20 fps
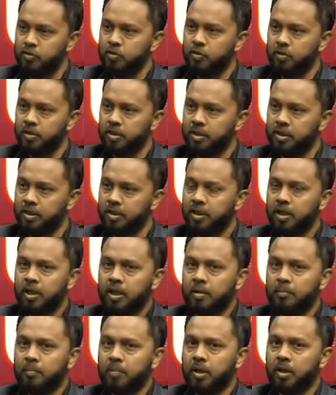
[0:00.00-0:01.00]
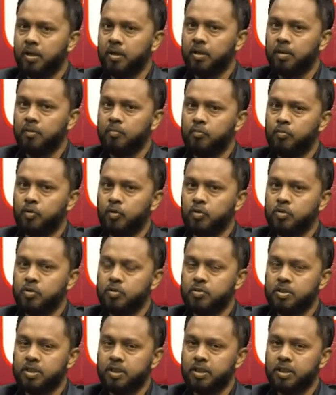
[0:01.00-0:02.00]
your yeah. day. But uh, we
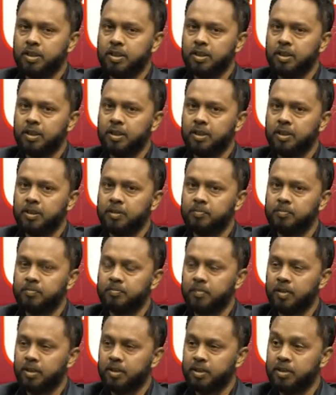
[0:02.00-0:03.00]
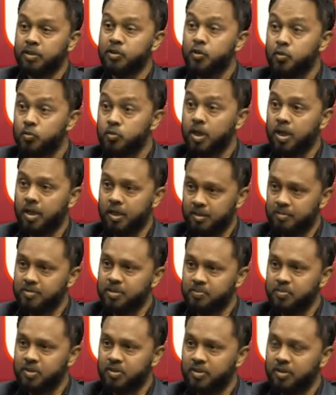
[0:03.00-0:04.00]
also see um, in UK,
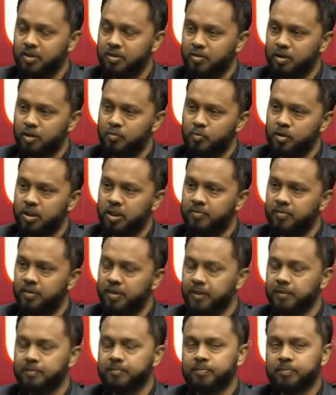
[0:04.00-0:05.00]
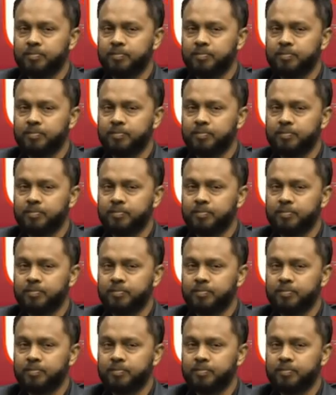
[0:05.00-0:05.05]
especially UK, we live here,